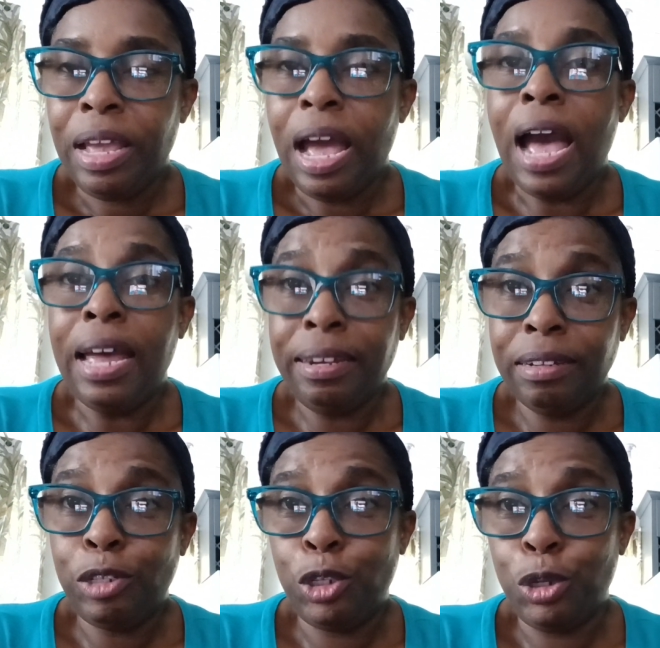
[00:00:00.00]
and a
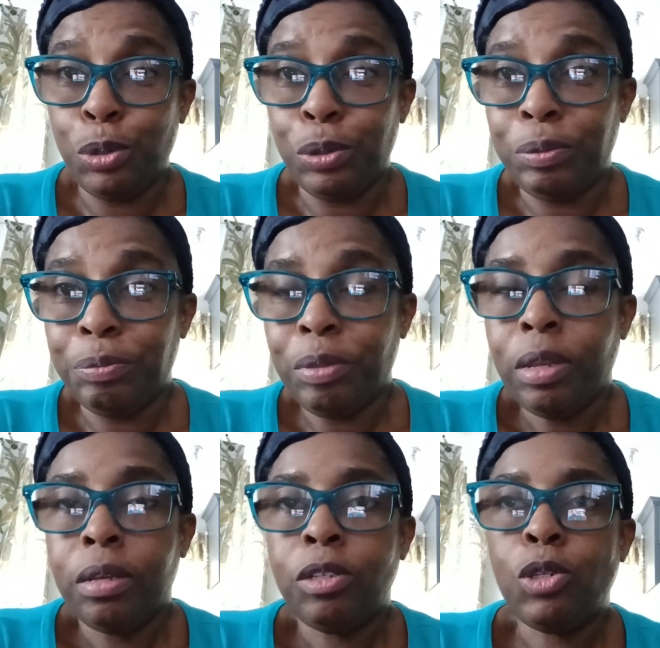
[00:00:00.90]
steward,
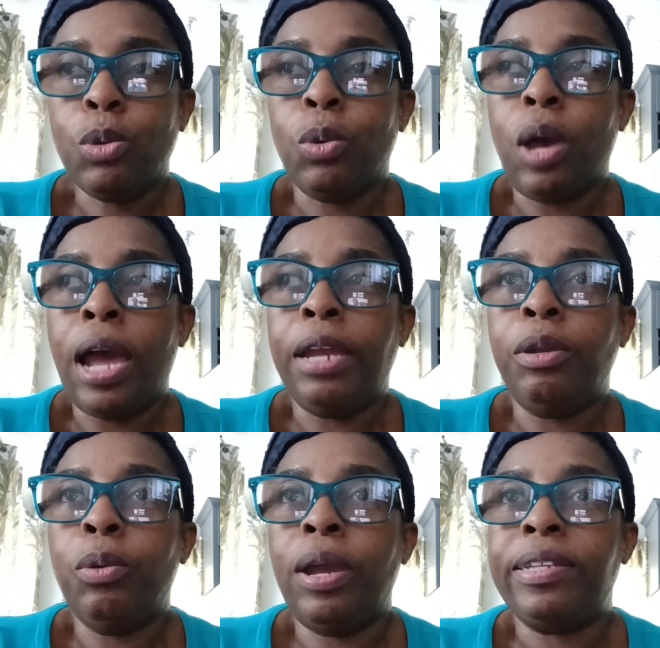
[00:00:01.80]
so I
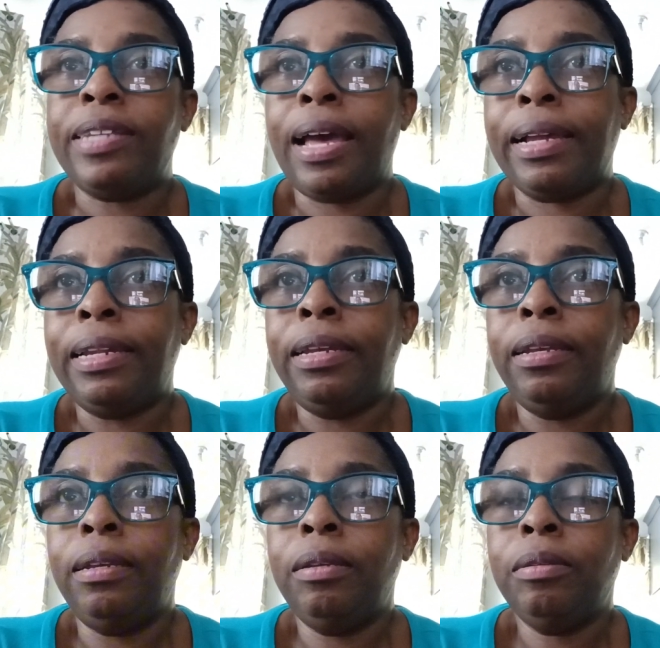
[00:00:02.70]
know exactly